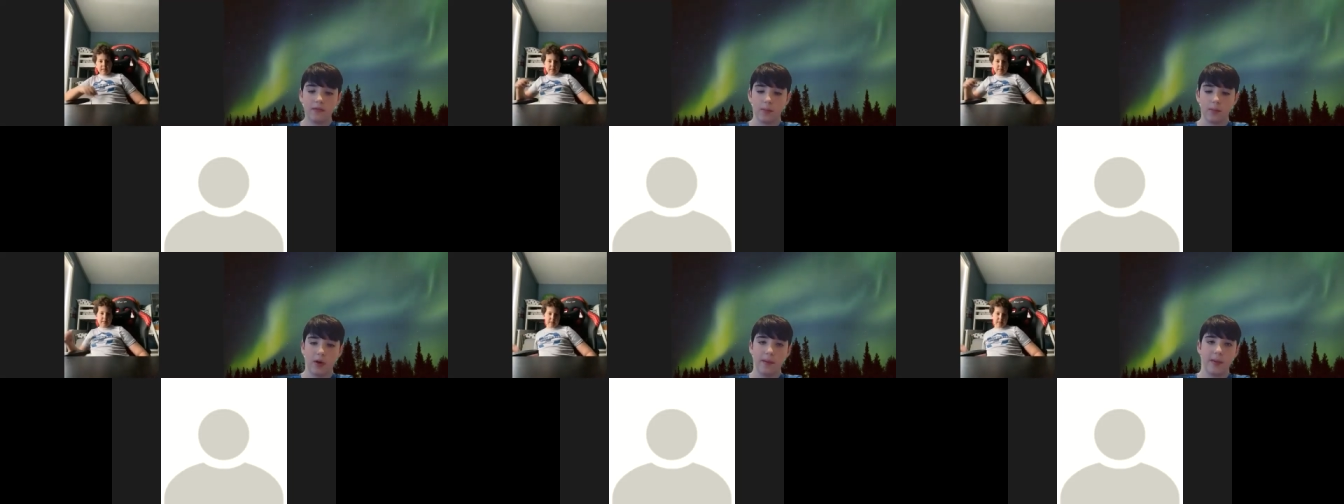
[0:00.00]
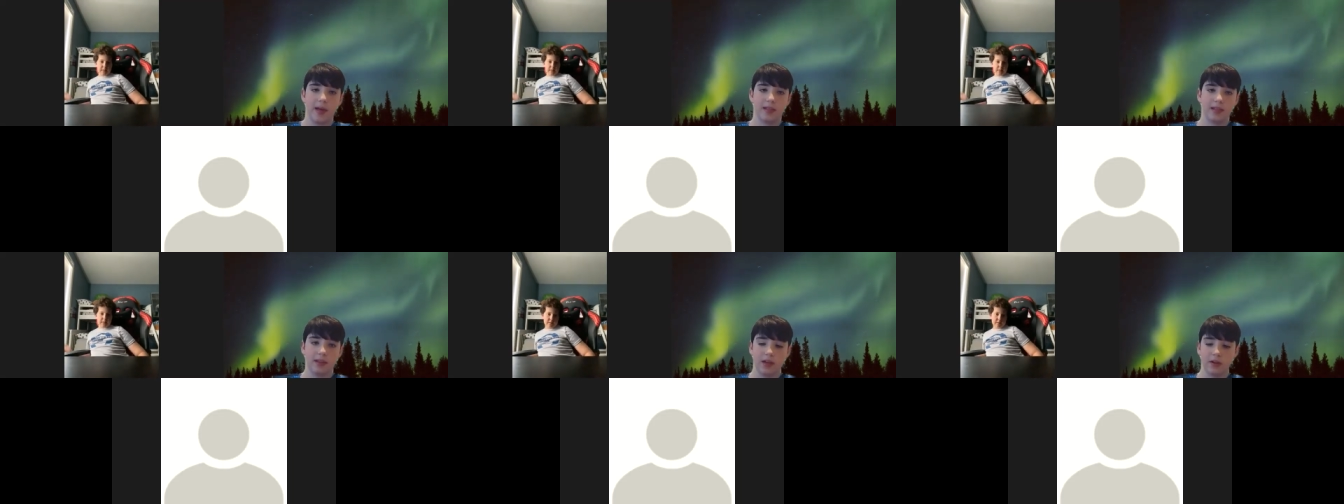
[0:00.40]
from Wet
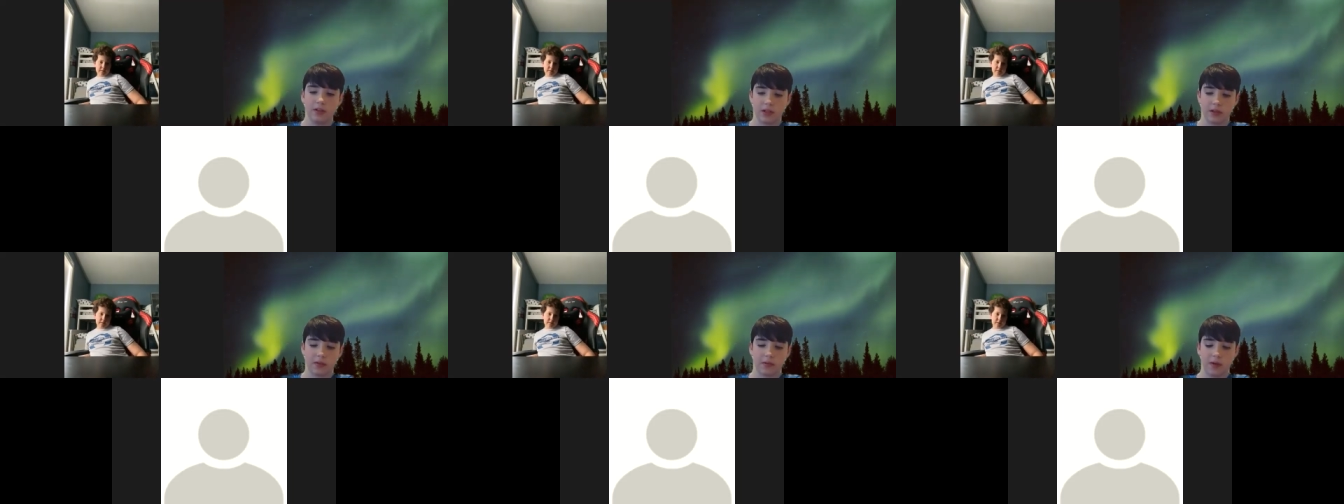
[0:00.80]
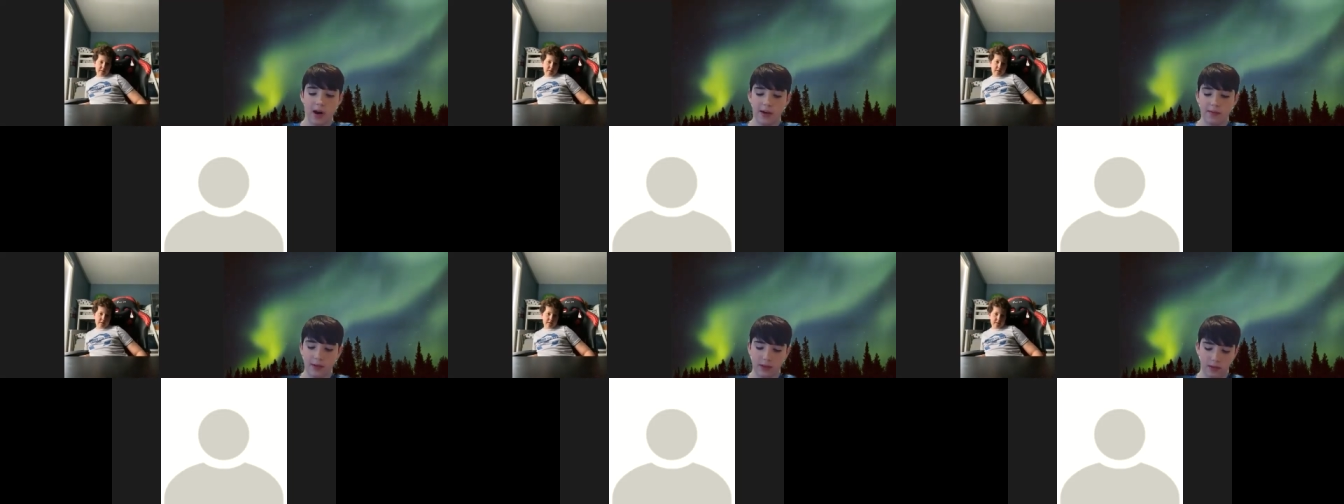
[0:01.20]
Pets, and they're just
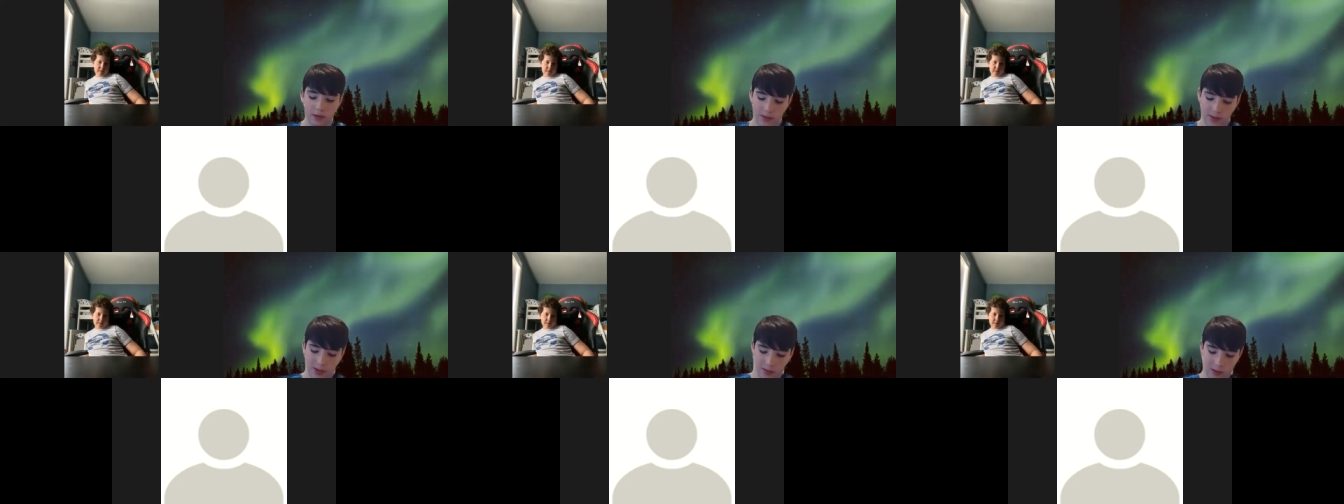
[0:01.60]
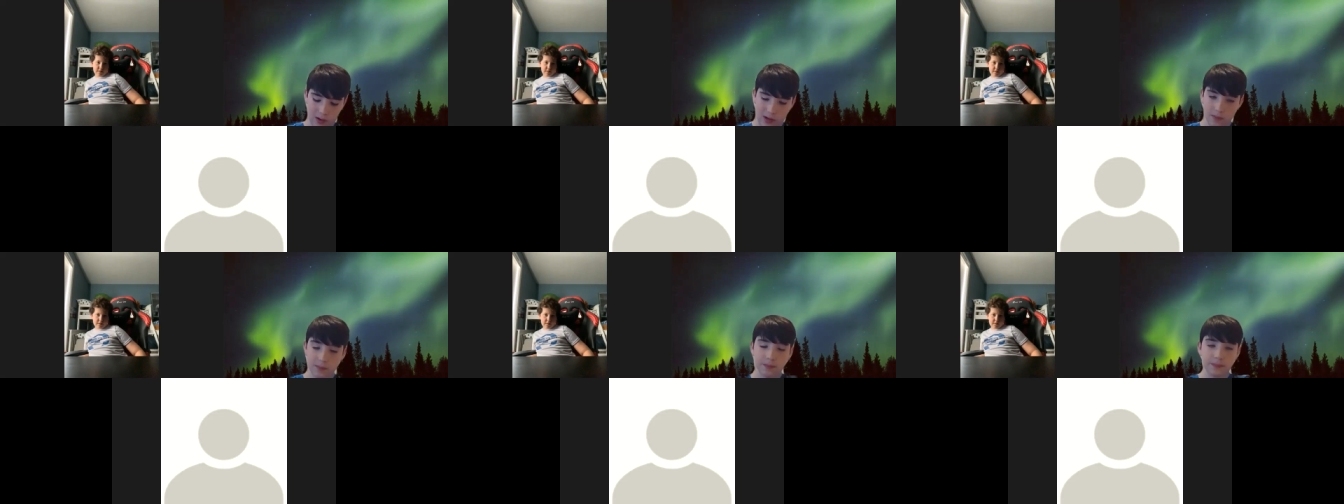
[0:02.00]
thriving. They're doing great,